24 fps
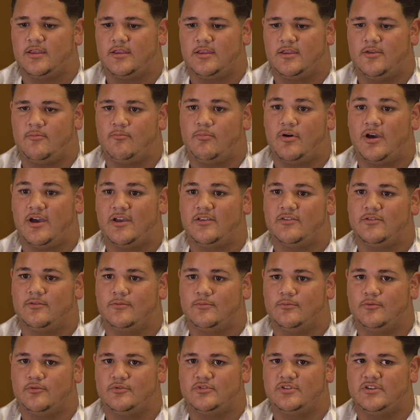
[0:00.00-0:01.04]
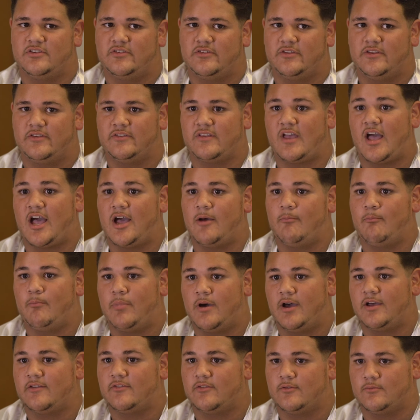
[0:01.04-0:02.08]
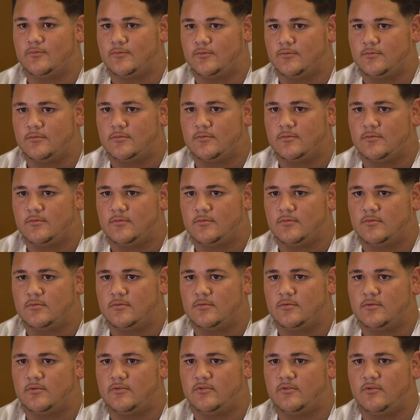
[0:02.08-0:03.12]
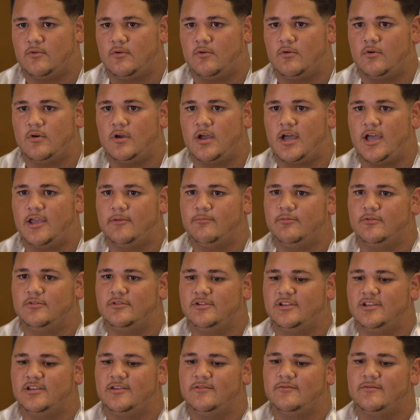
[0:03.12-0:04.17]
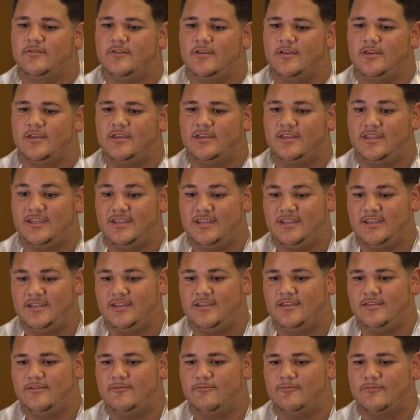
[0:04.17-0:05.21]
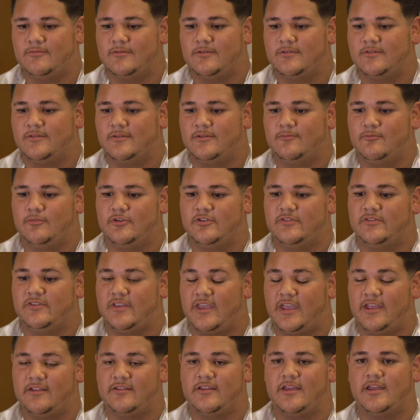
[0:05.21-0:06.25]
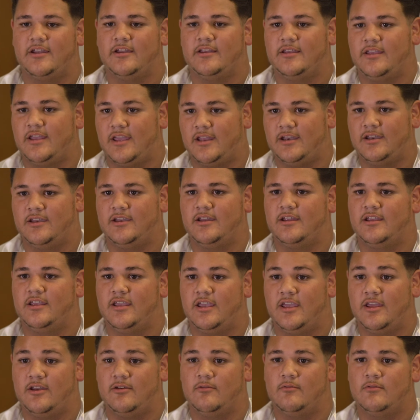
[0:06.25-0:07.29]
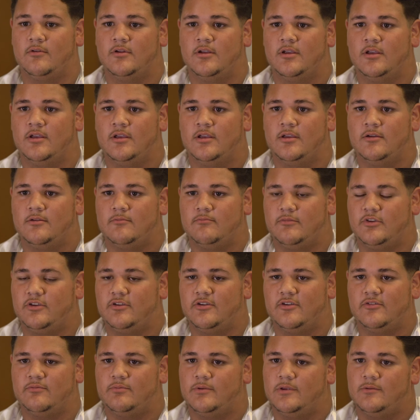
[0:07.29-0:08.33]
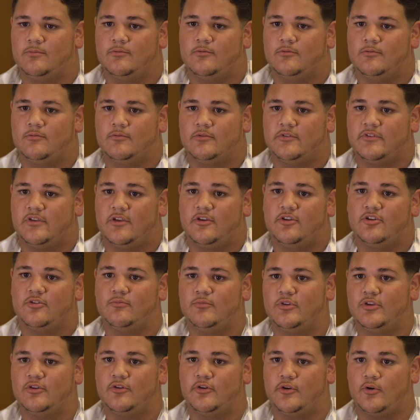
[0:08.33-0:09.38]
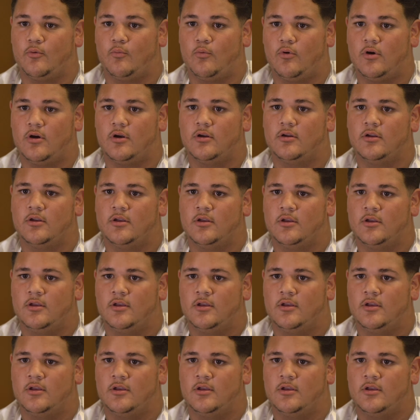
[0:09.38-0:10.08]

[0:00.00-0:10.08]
impossible just says, I'm possible. So I believe that he was saying that again and again because people were telling him he couldn't walk.